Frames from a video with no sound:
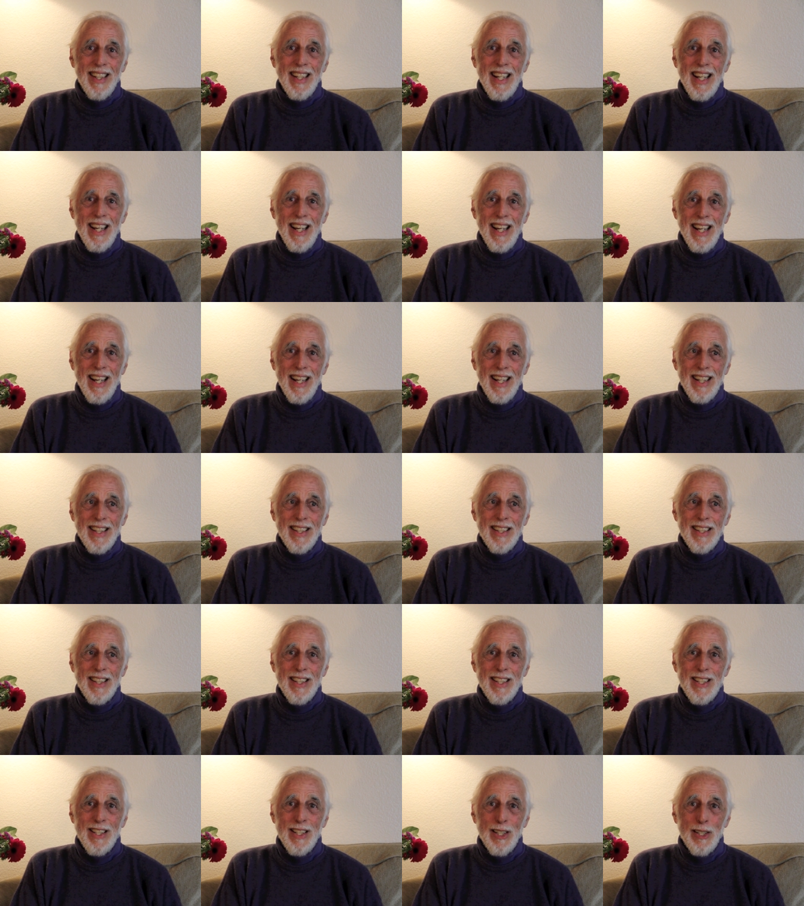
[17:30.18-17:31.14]

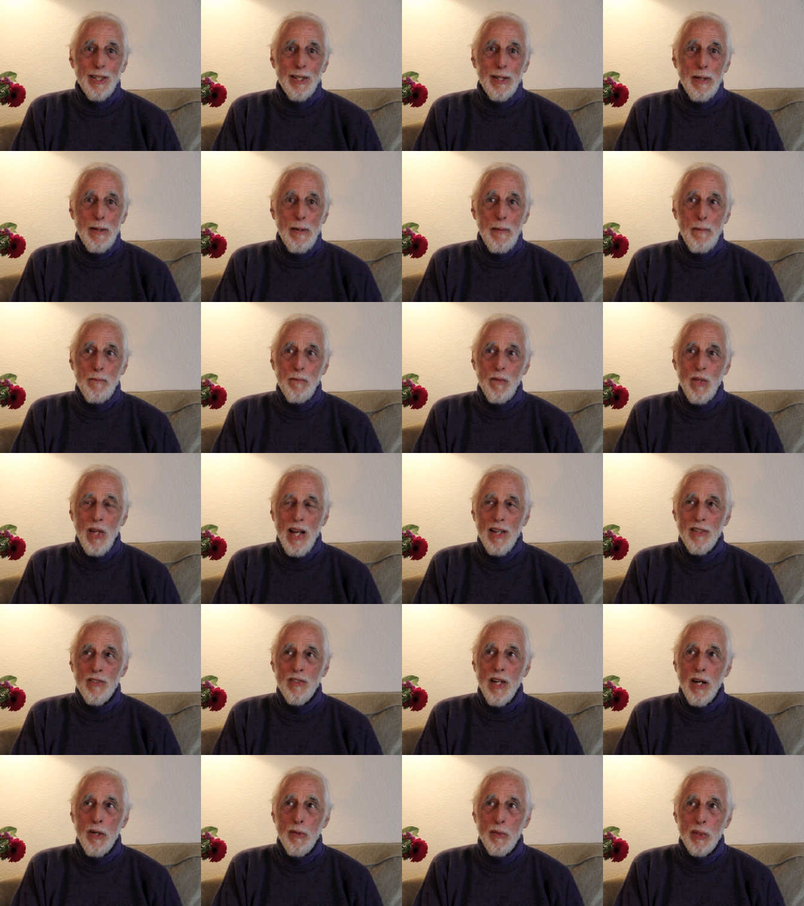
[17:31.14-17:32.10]
And
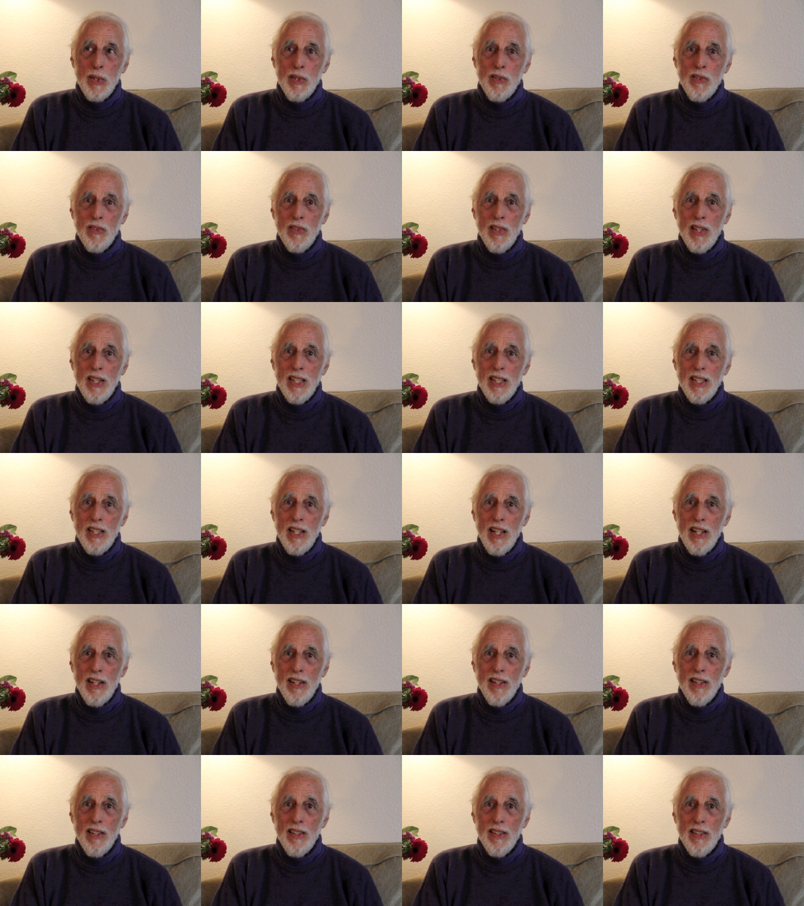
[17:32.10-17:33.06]
as I was sitting
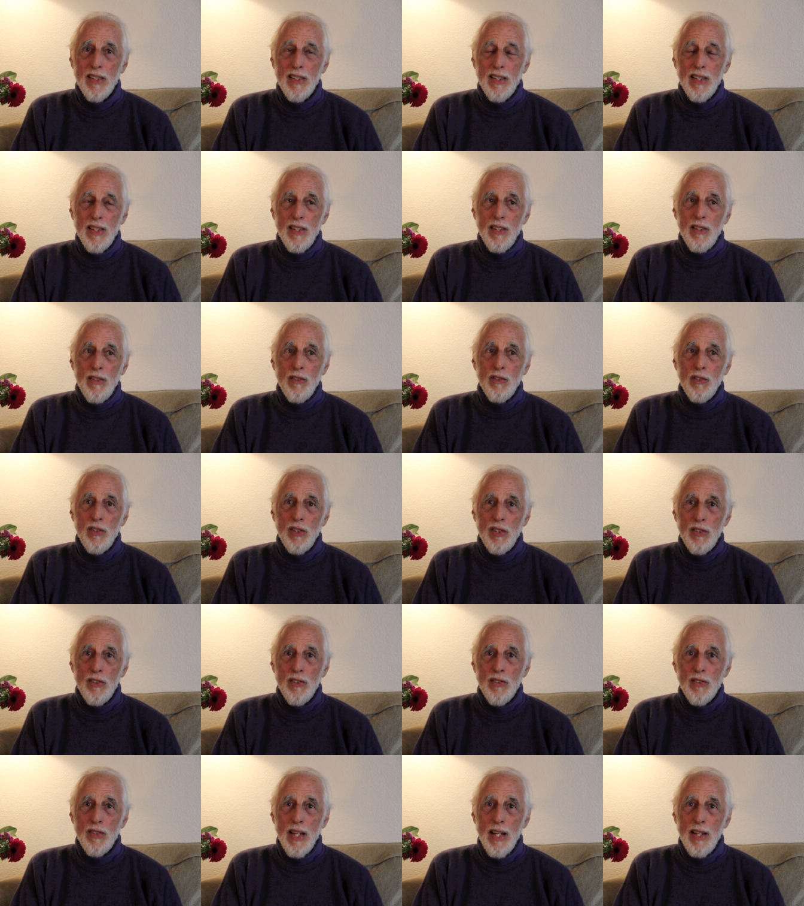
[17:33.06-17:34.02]
there, she
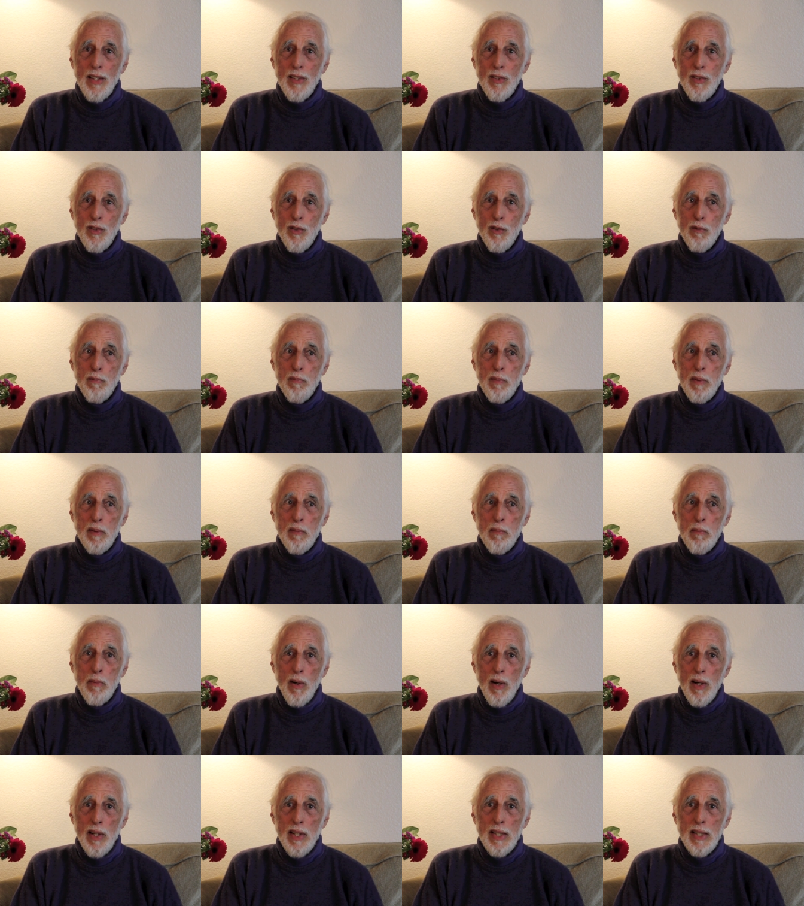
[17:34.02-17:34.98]
said, "You've been
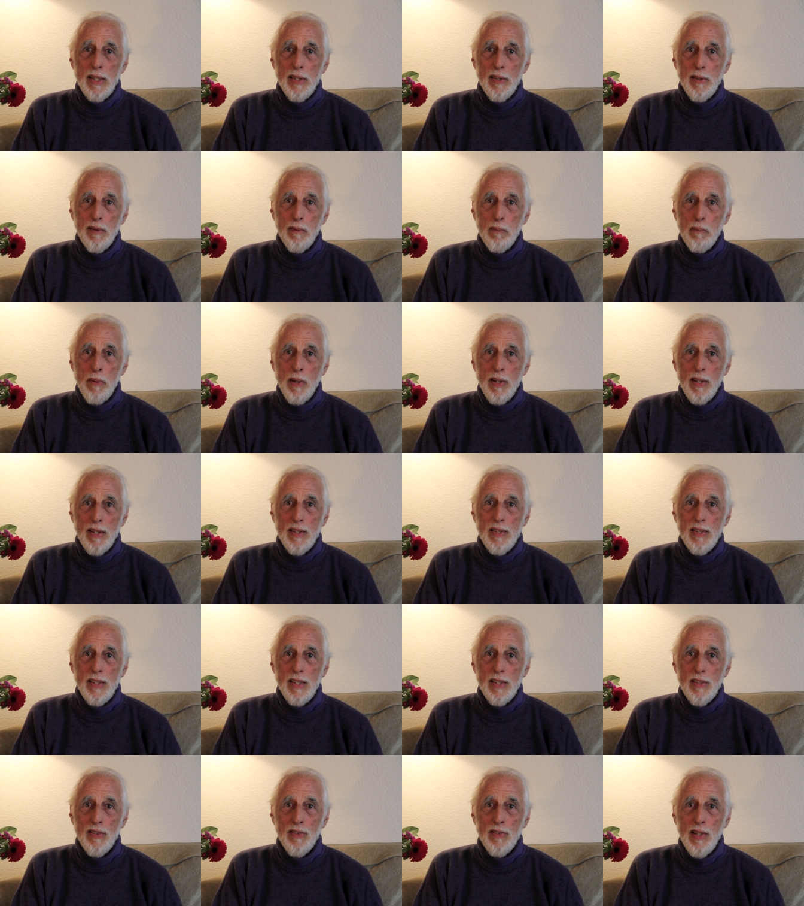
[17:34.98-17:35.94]
brought here by
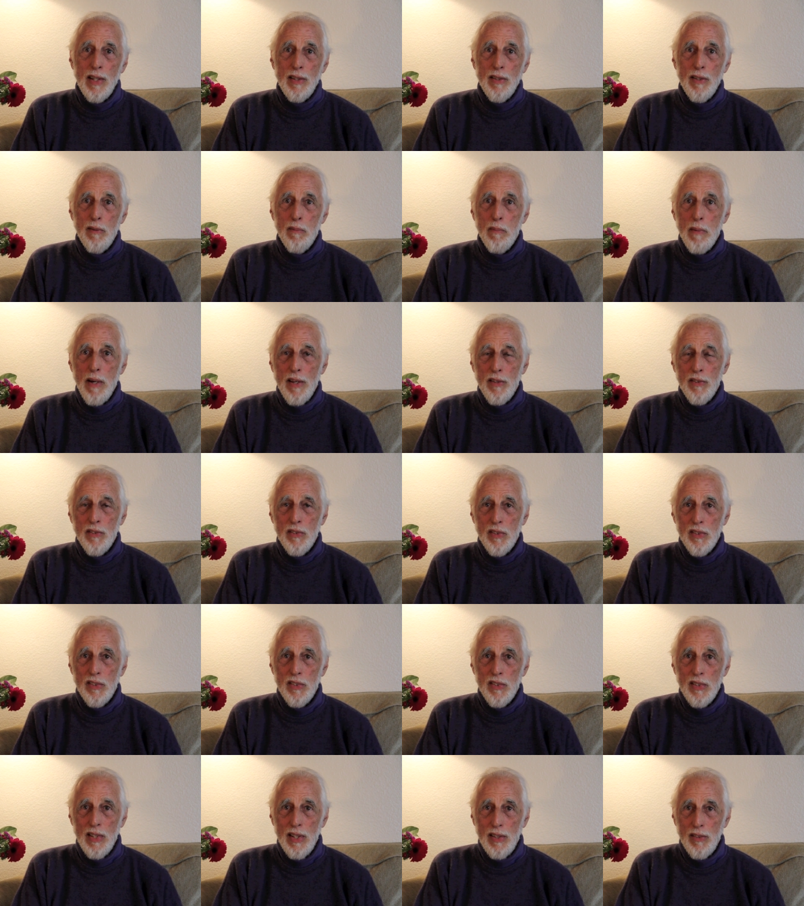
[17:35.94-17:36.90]
the Ascended
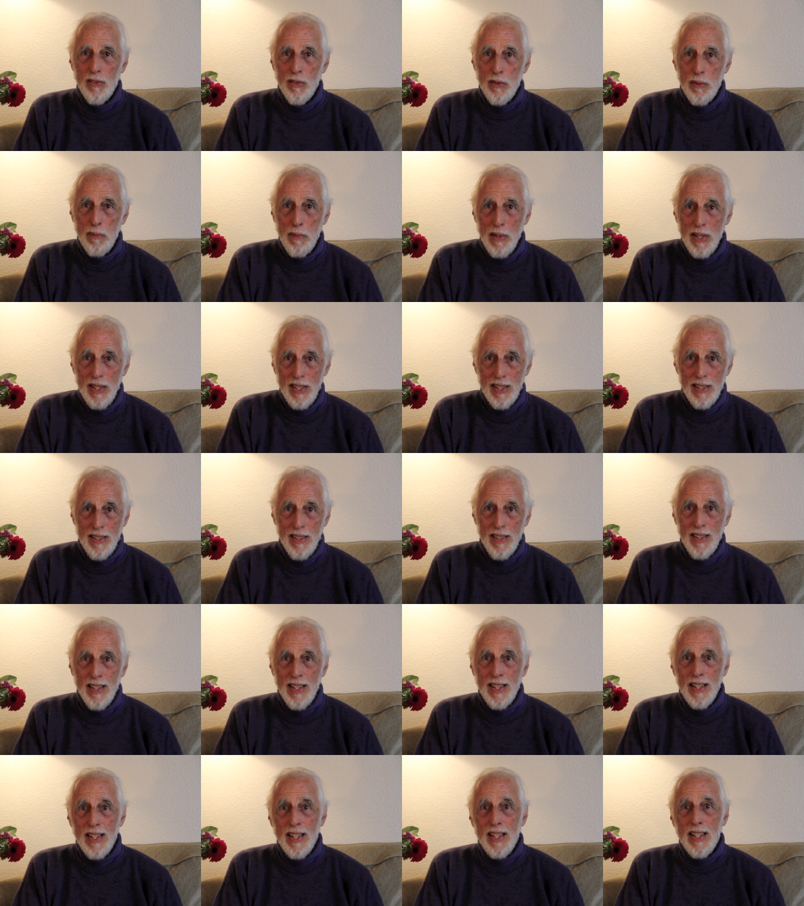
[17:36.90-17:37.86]
Master Saint Germain."